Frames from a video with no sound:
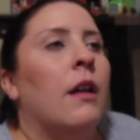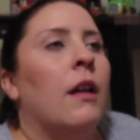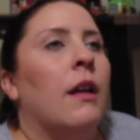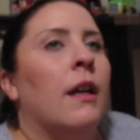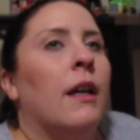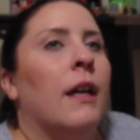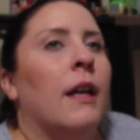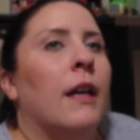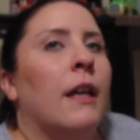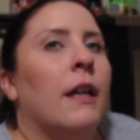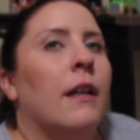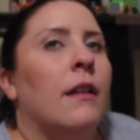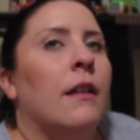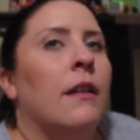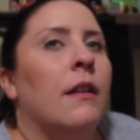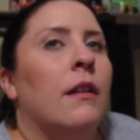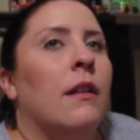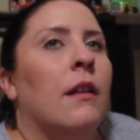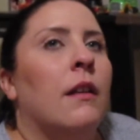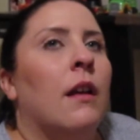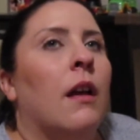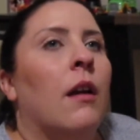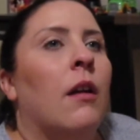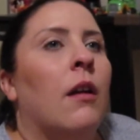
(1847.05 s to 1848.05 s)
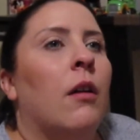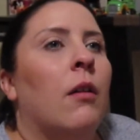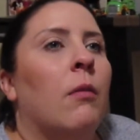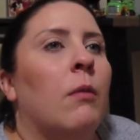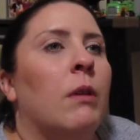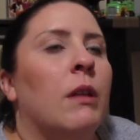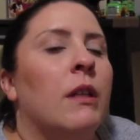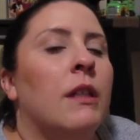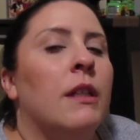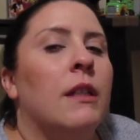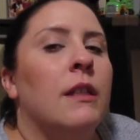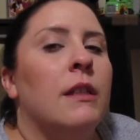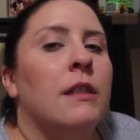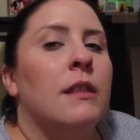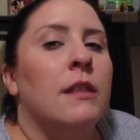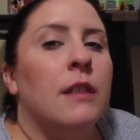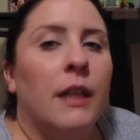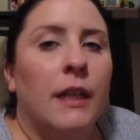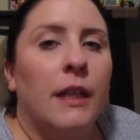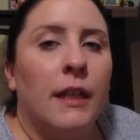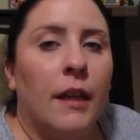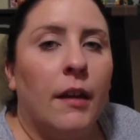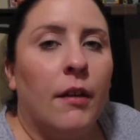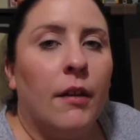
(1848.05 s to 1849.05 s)
And when it's
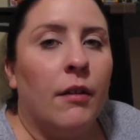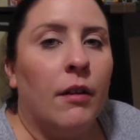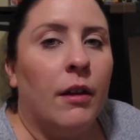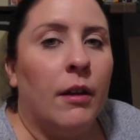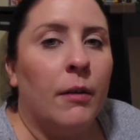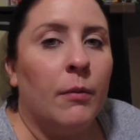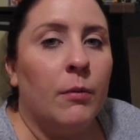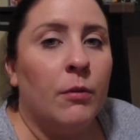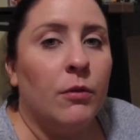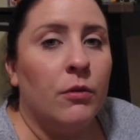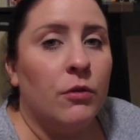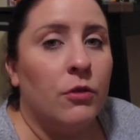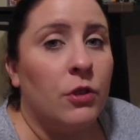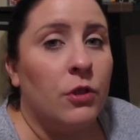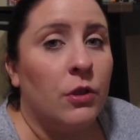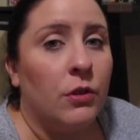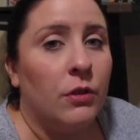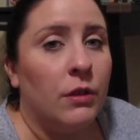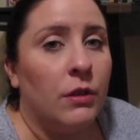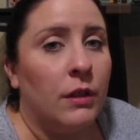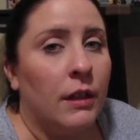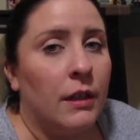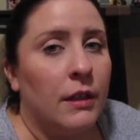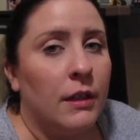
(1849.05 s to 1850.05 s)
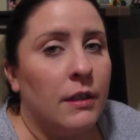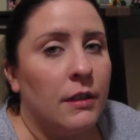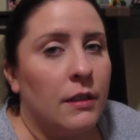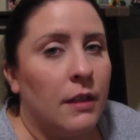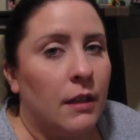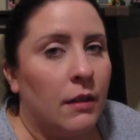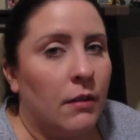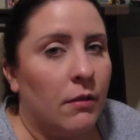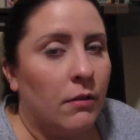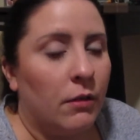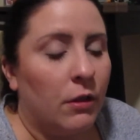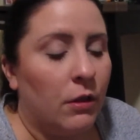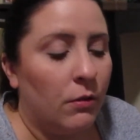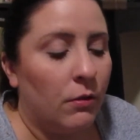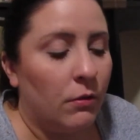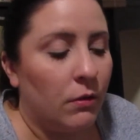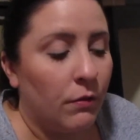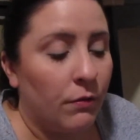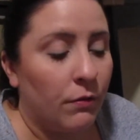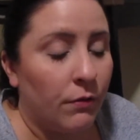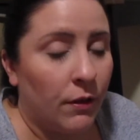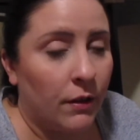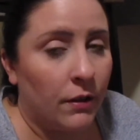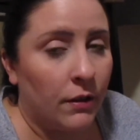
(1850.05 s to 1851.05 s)
light out, I will show you guys how cute
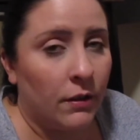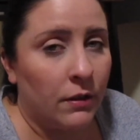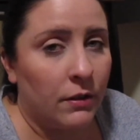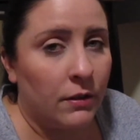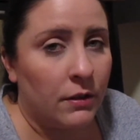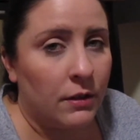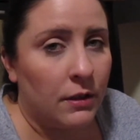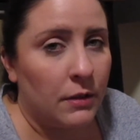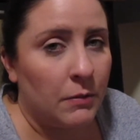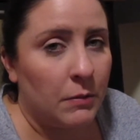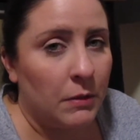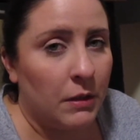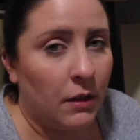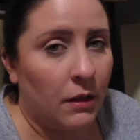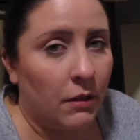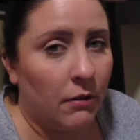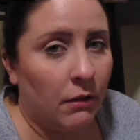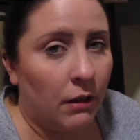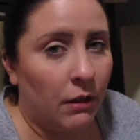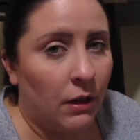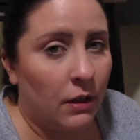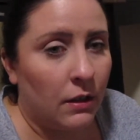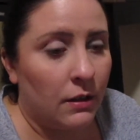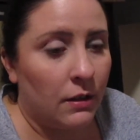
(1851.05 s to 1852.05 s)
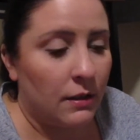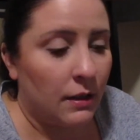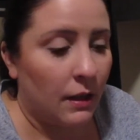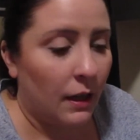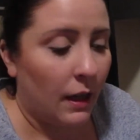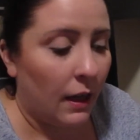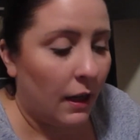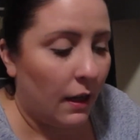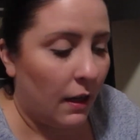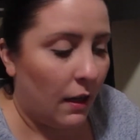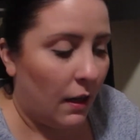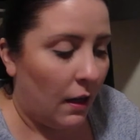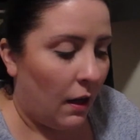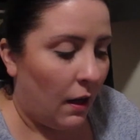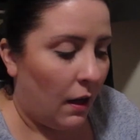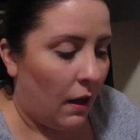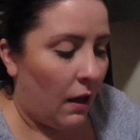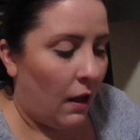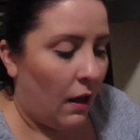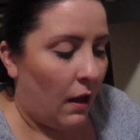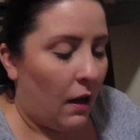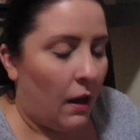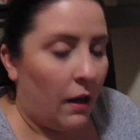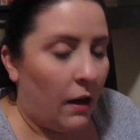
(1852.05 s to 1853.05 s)
the front looks because we decorated it today.
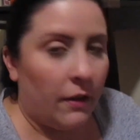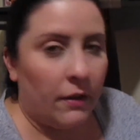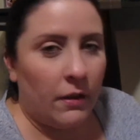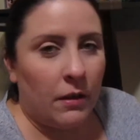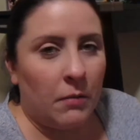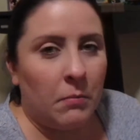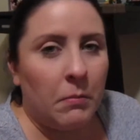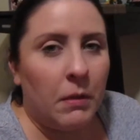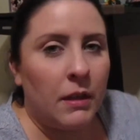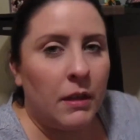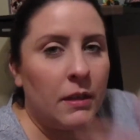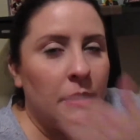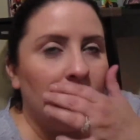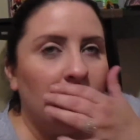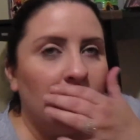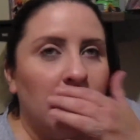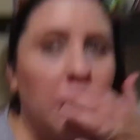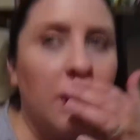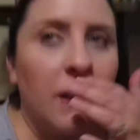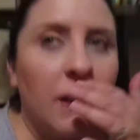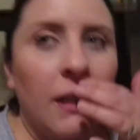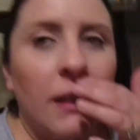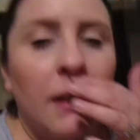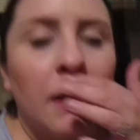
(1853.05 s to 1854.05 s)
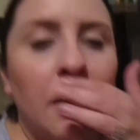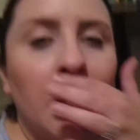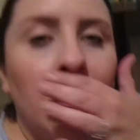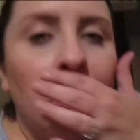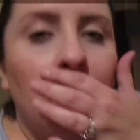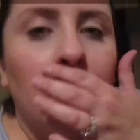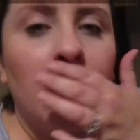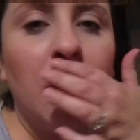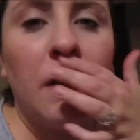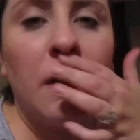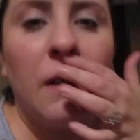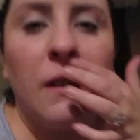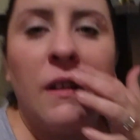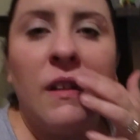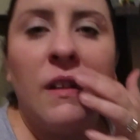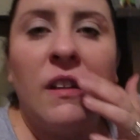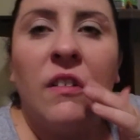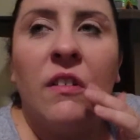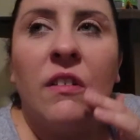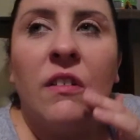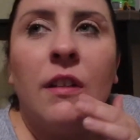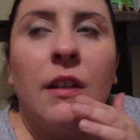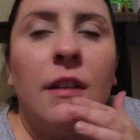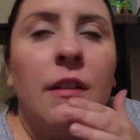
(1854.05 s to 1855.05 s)
I look a mess, and I've been getting like
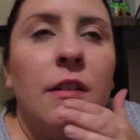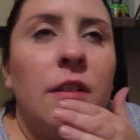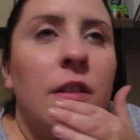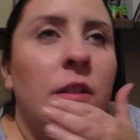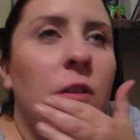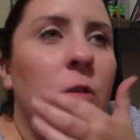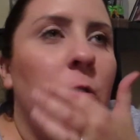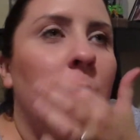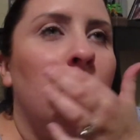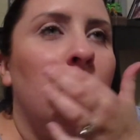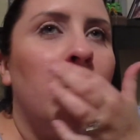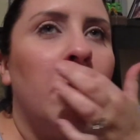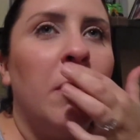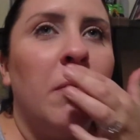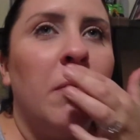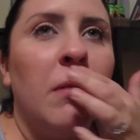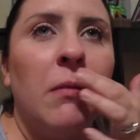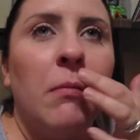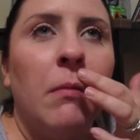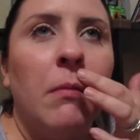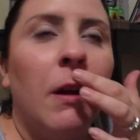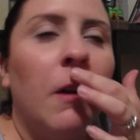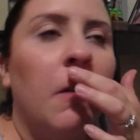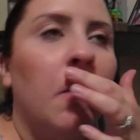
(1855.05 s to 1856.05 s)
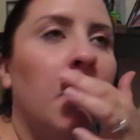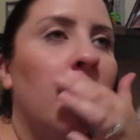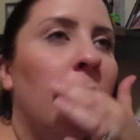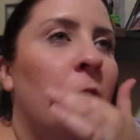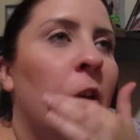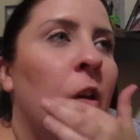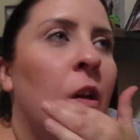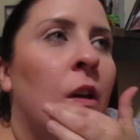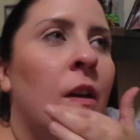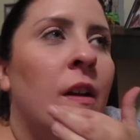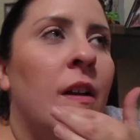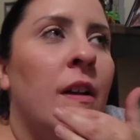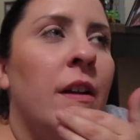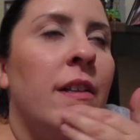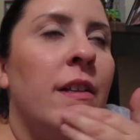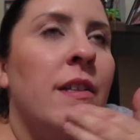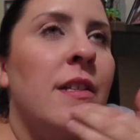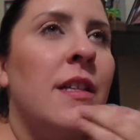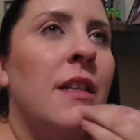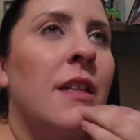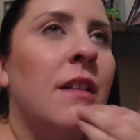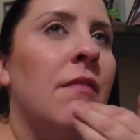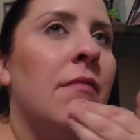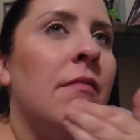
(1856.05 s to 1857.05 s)
irritation all around my mouth.
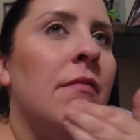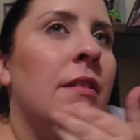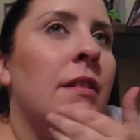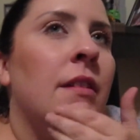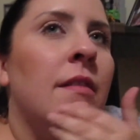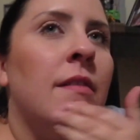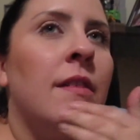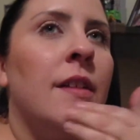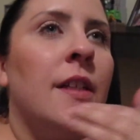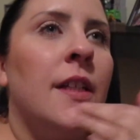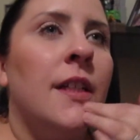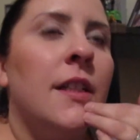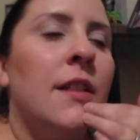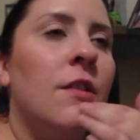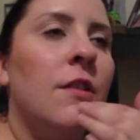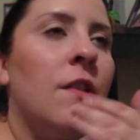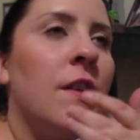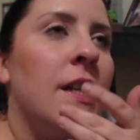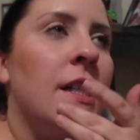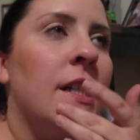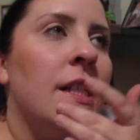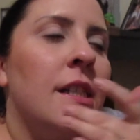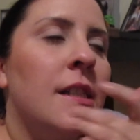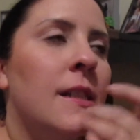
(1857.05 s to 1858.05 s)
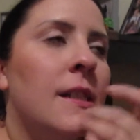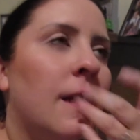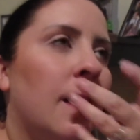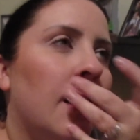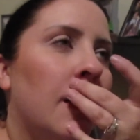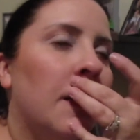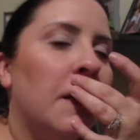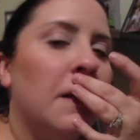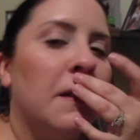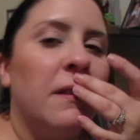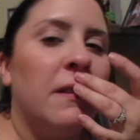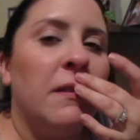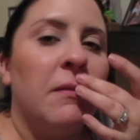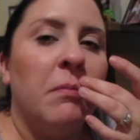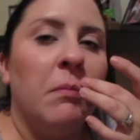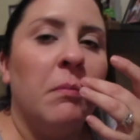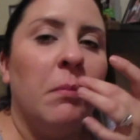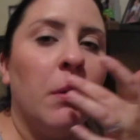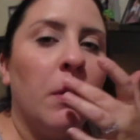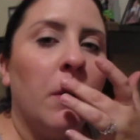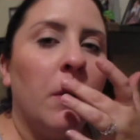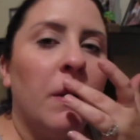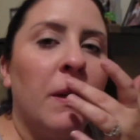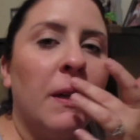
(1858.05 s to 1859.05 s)
It's like really, really dry skin, and it's
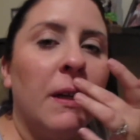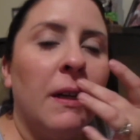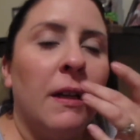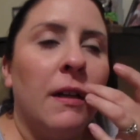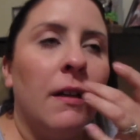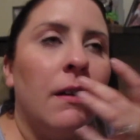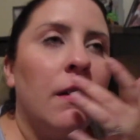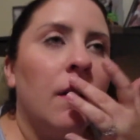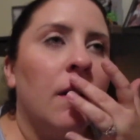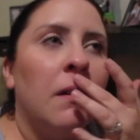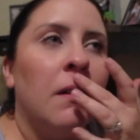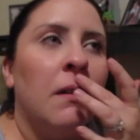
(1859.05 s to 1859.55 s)
burning.